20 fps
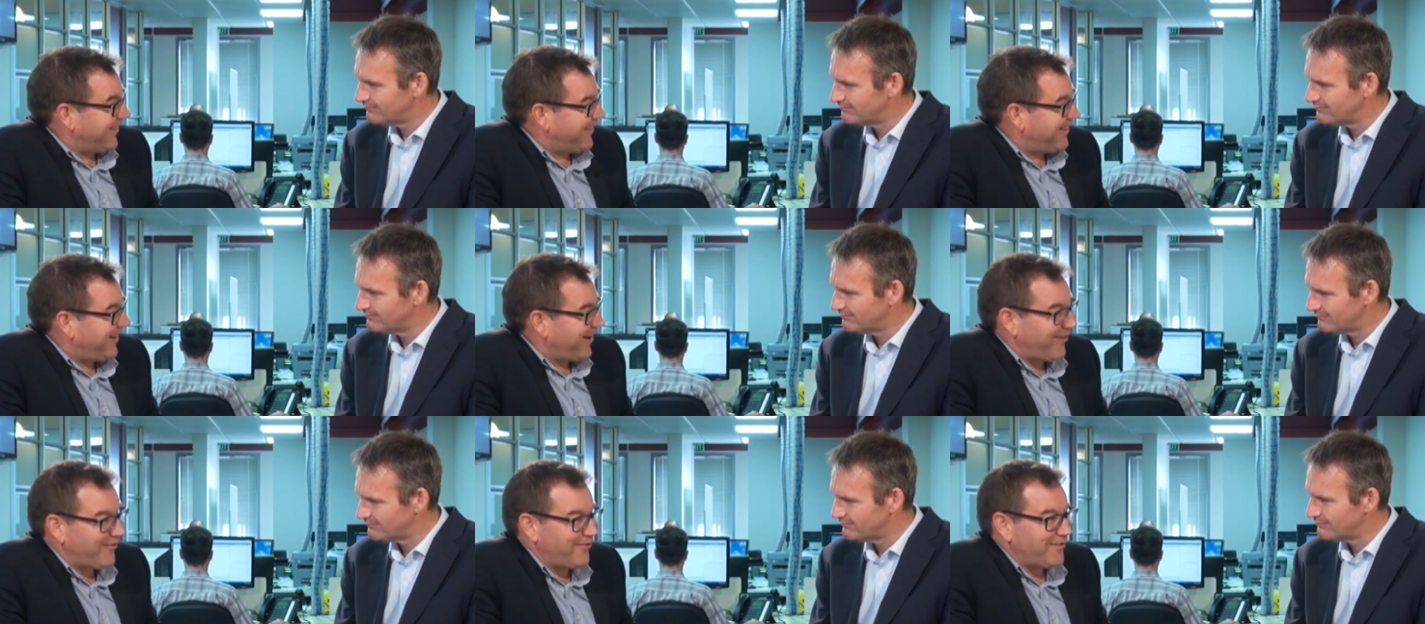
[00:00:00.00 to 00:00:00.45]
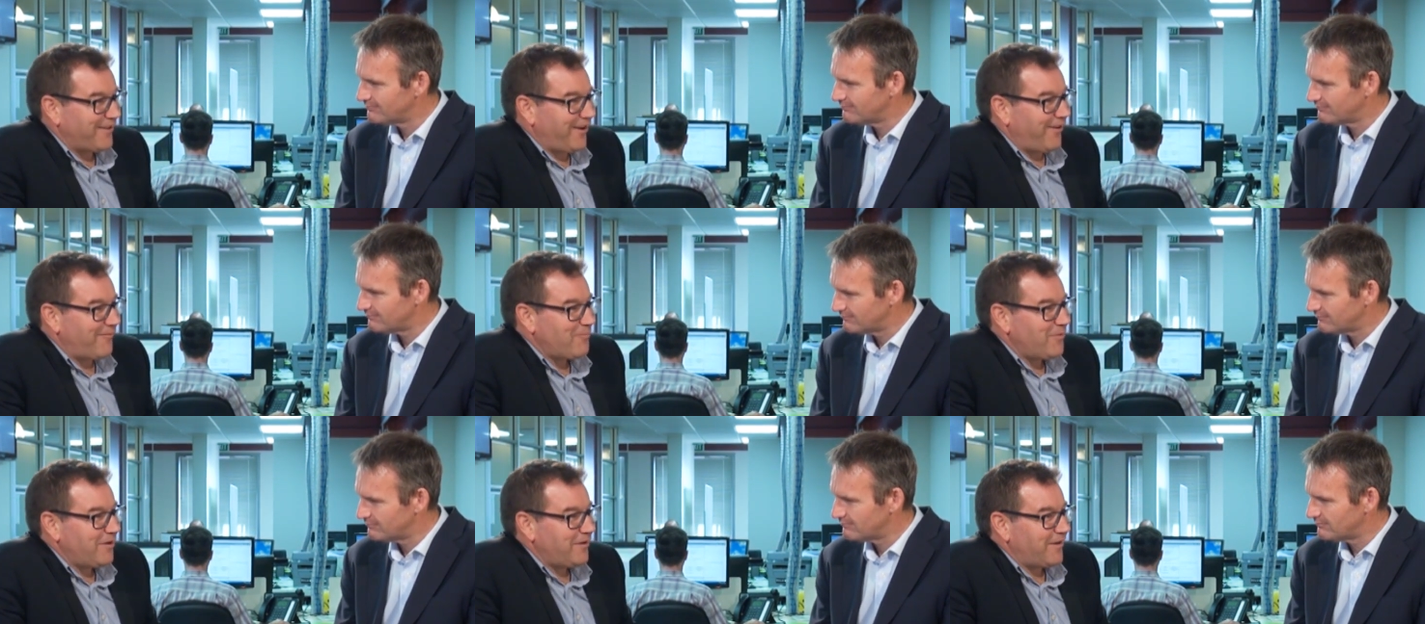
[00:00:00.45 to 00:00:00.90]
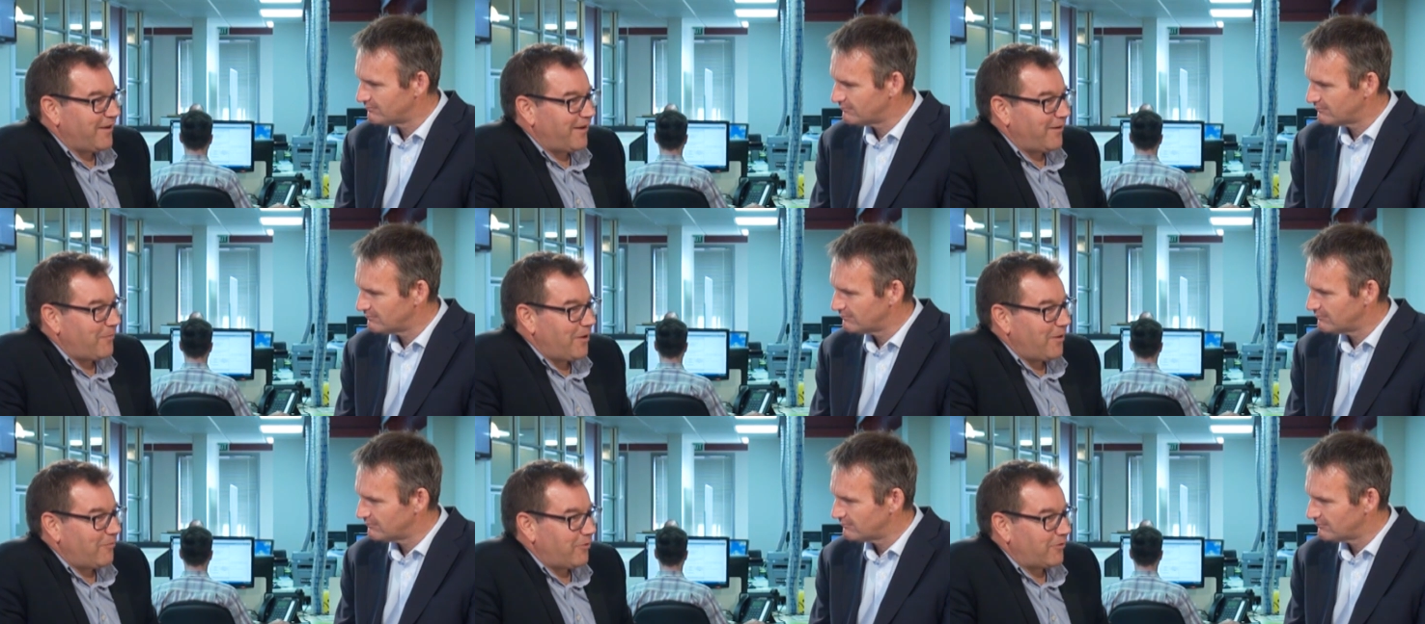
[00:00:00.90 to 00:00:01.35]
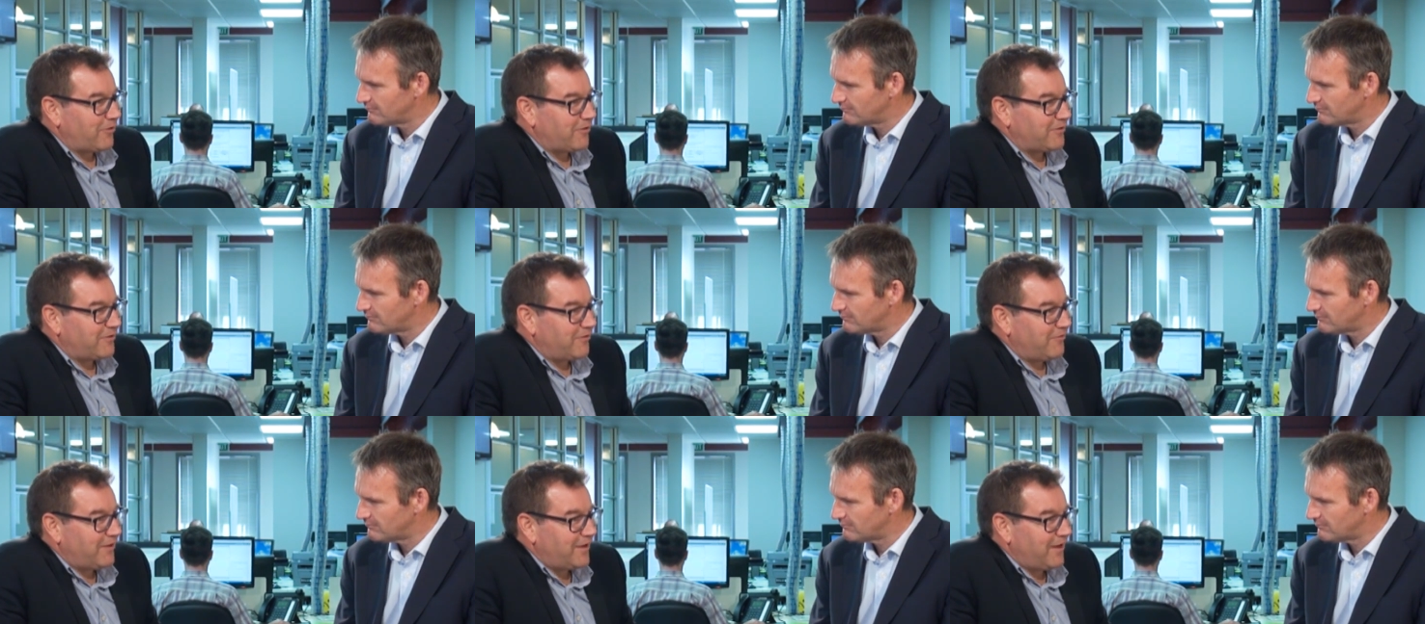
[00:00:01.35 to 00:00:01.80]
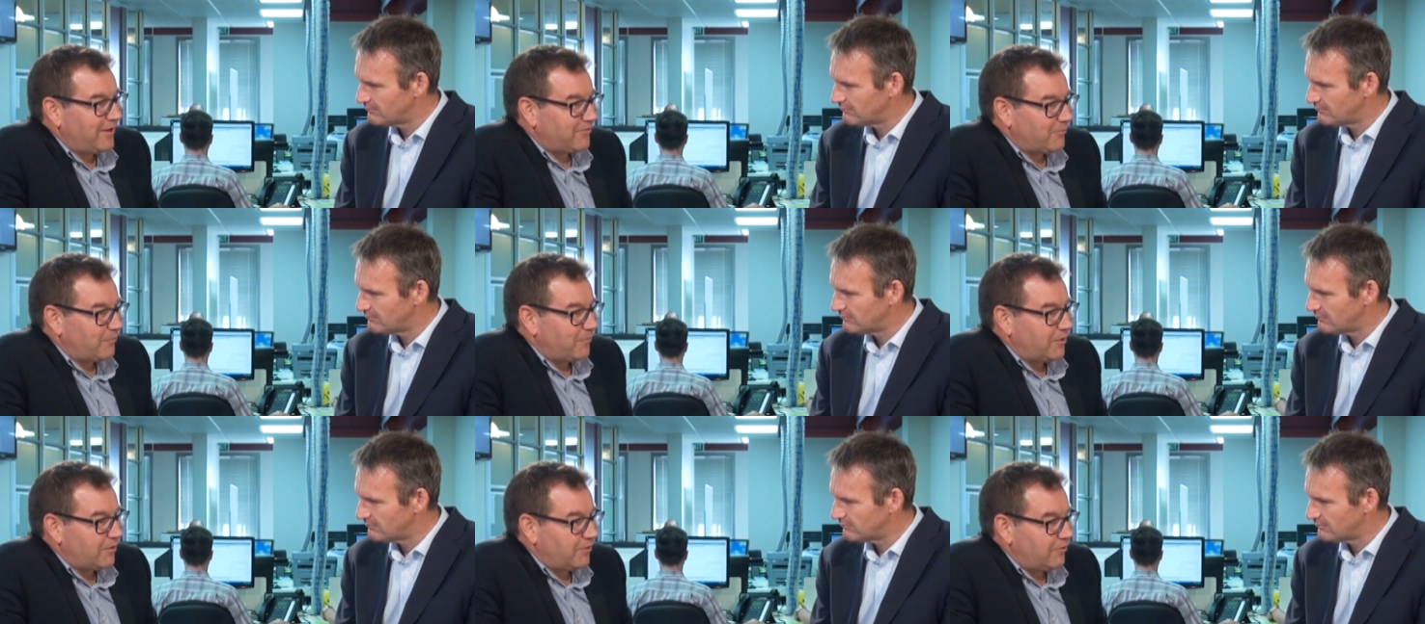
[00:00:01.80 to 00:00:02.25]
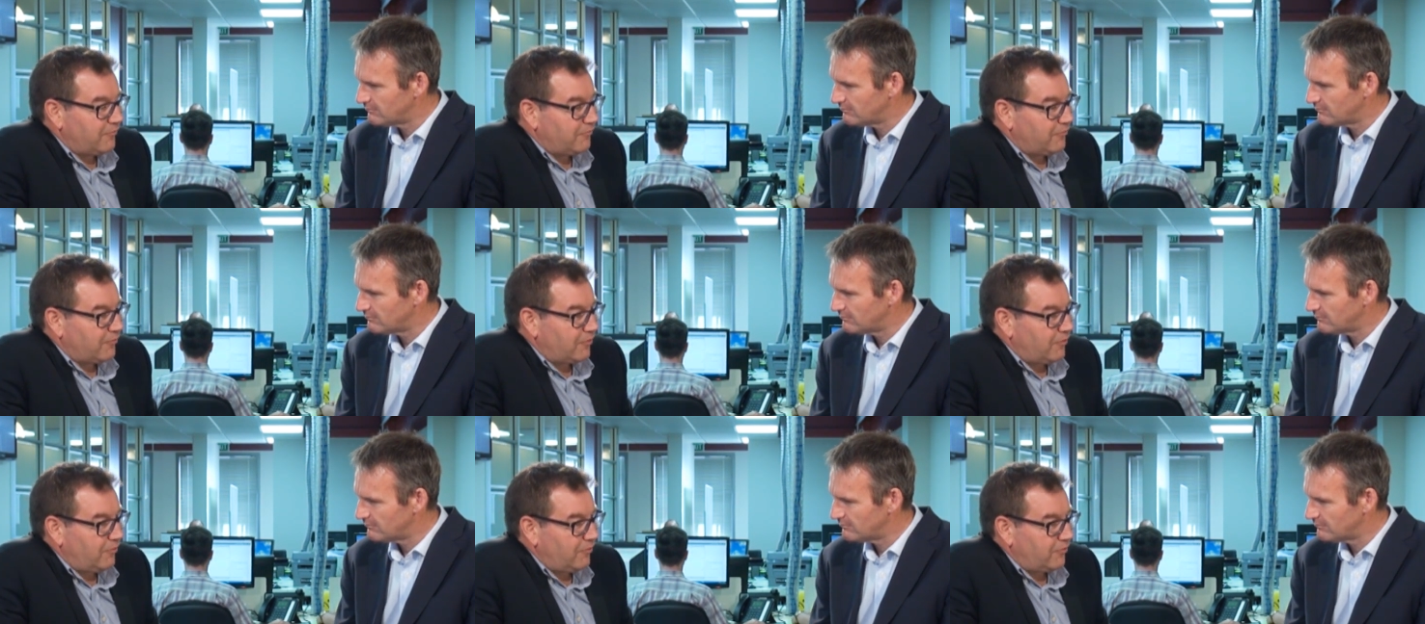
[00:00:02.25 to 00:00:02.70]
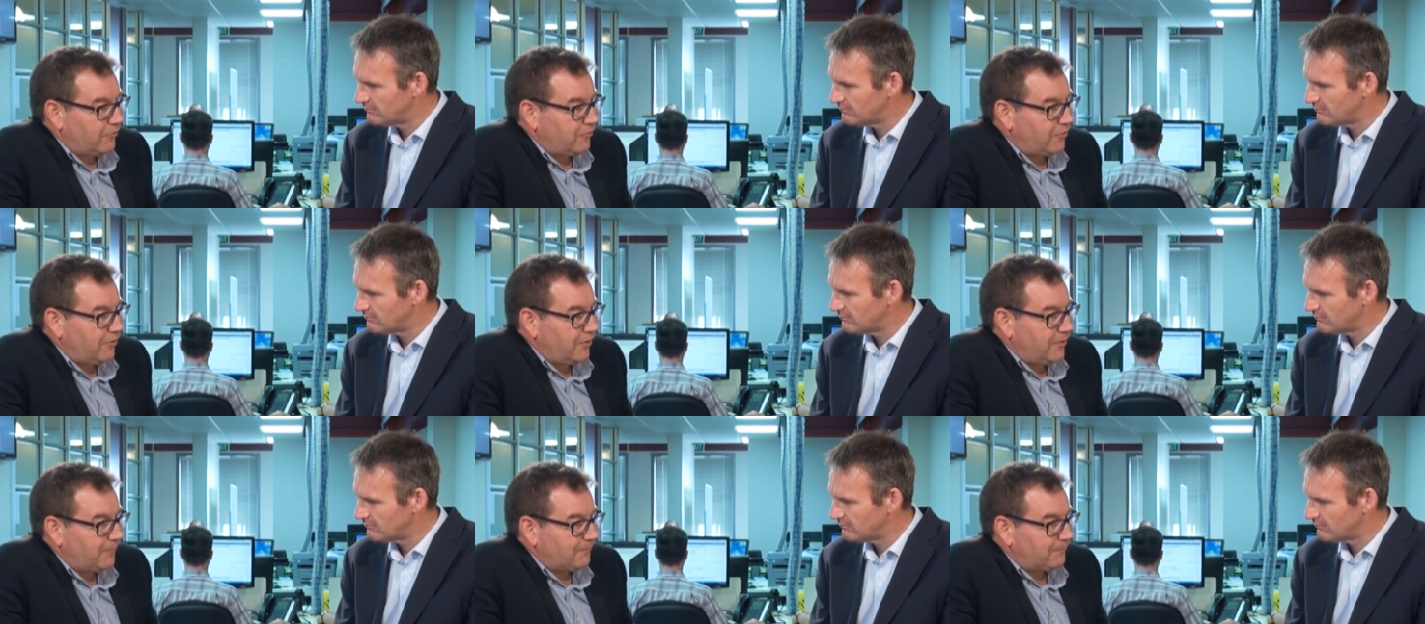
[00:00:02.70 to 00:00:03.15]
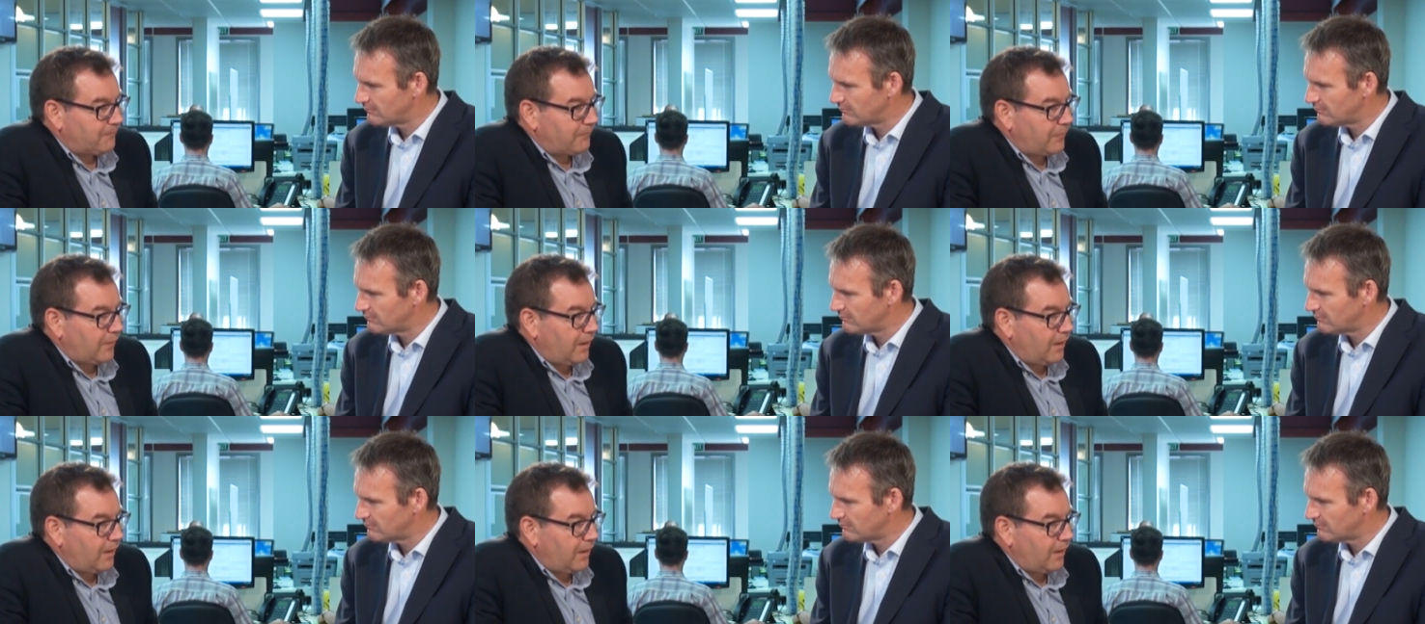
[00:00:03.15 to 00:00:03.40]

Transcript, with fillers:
Speaker 1: to the current government. Um, our productivity hasn't been good for a long time